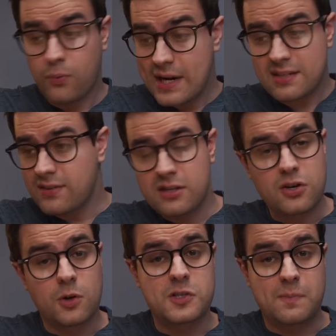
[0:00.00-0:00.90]
rest of the
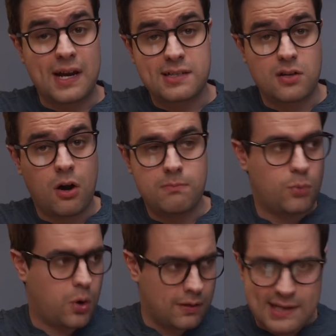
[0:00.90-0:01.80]
internal specs are
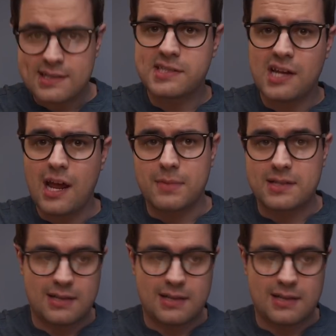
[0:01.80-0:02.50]
more or less the same. It's